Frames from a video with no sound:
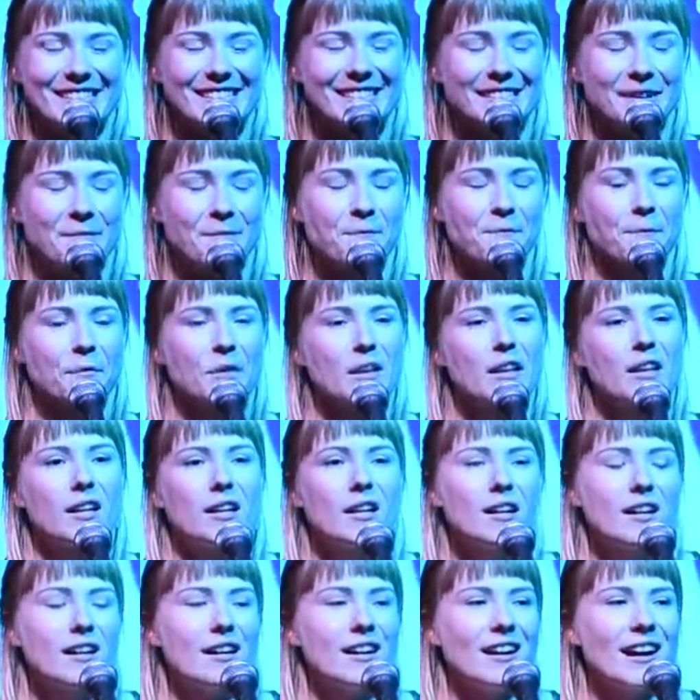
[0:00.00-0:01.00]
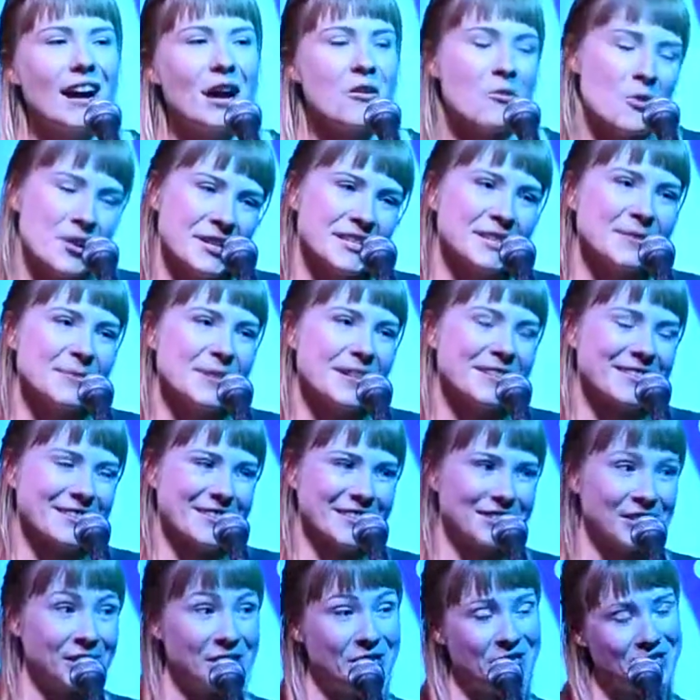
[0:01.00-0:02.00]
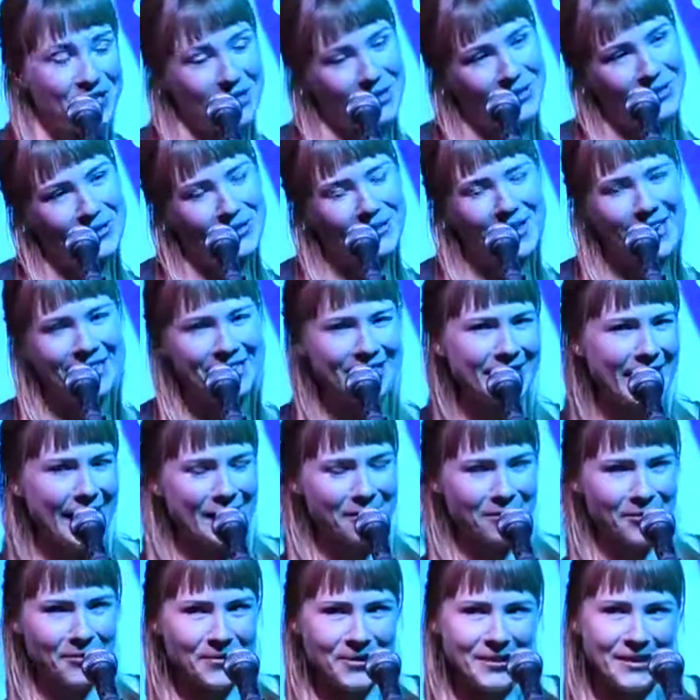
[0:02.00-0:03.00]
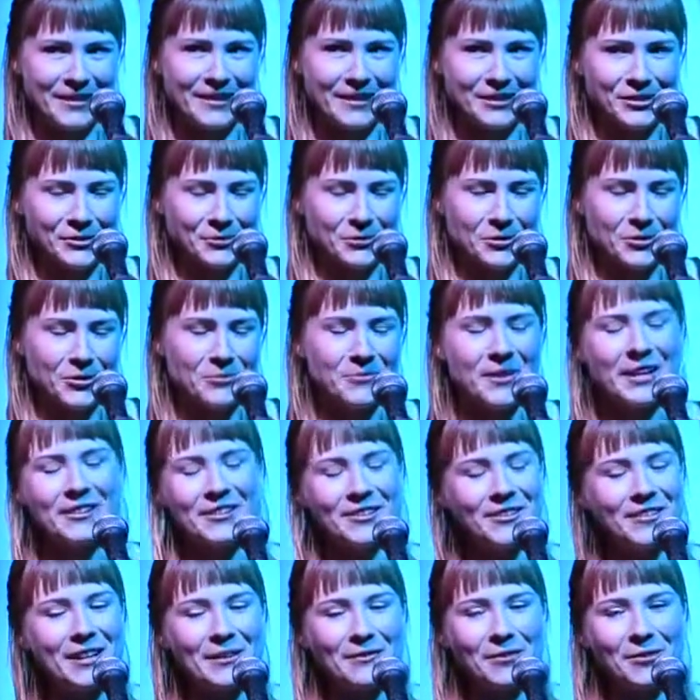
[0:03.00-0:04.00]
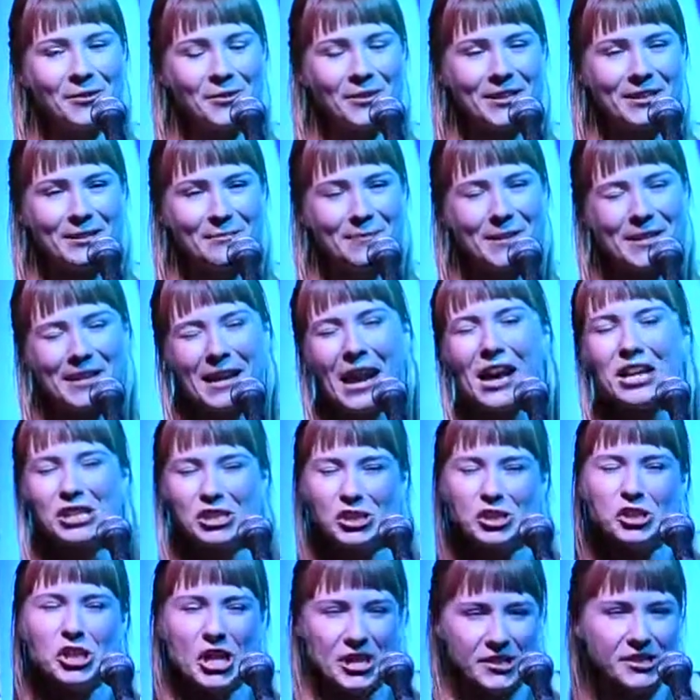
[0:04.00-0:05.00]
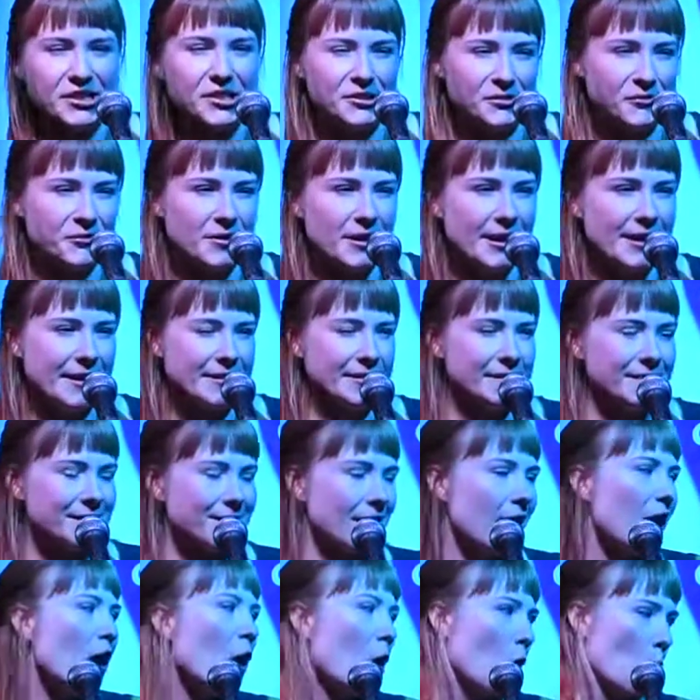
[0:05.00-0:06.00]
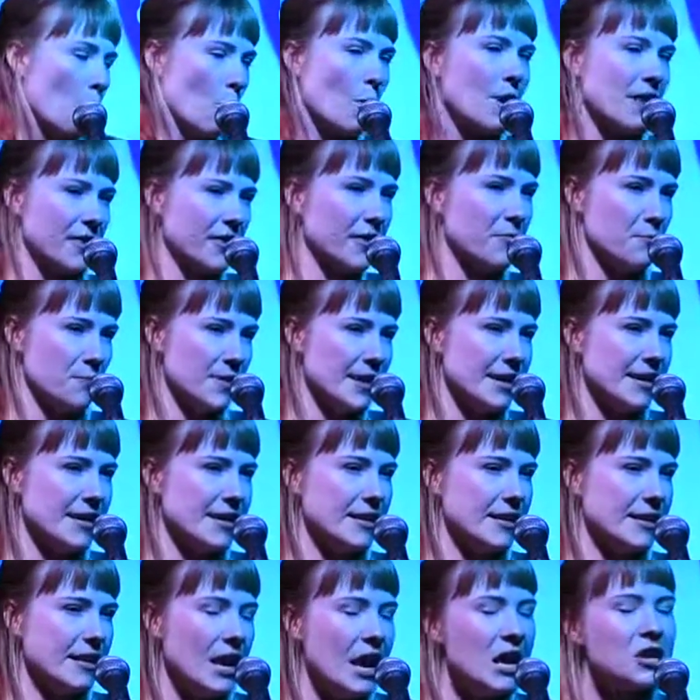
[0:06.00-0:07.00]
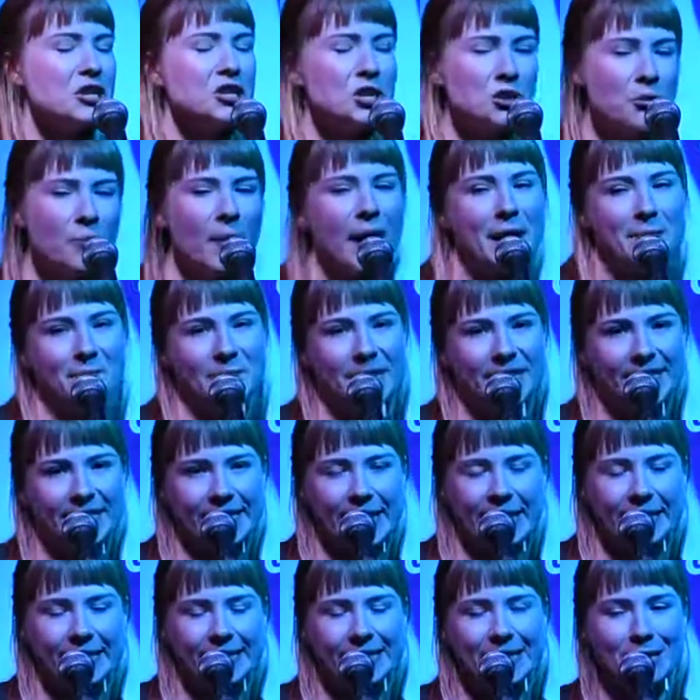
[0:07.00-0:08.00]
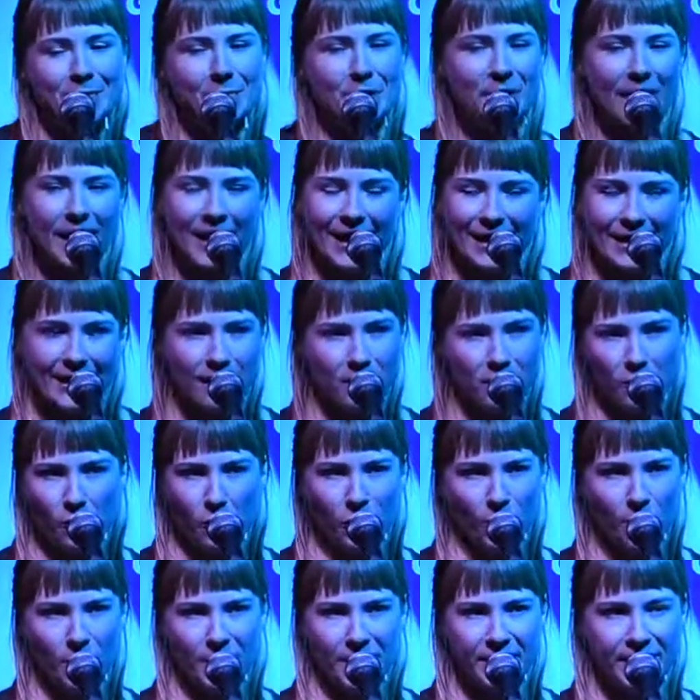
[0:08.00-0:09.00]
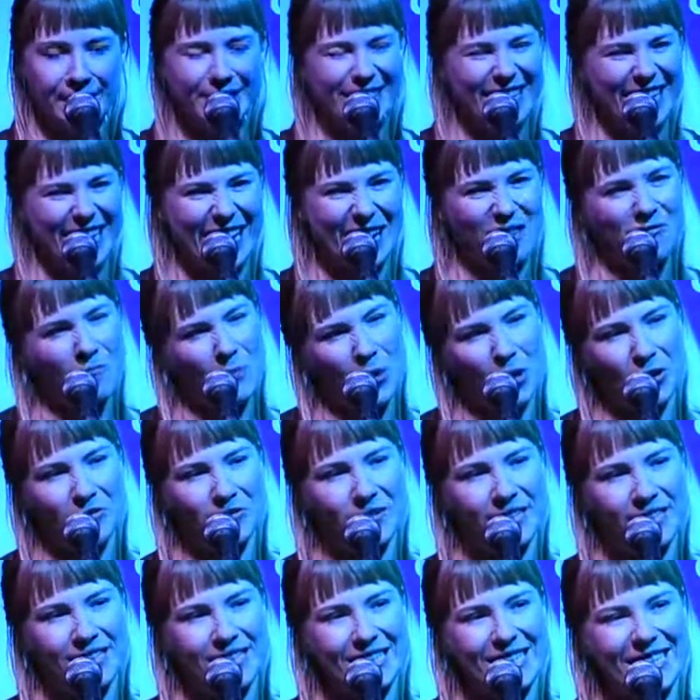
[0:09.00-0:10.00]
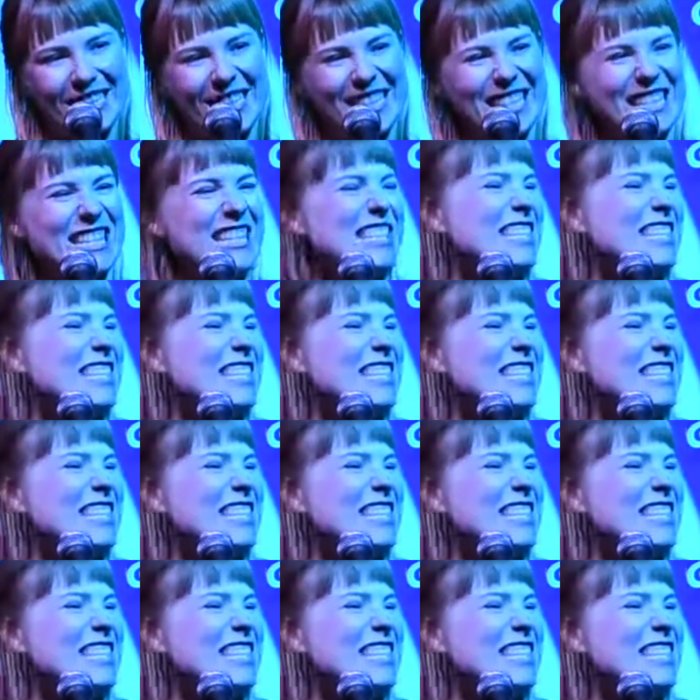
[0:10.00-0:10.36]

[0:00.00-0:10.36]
I want to be clear to you and to everyone in this room that you're never going to be just friends with me. You might be sexy, but I am a woman and I have perfect teeth.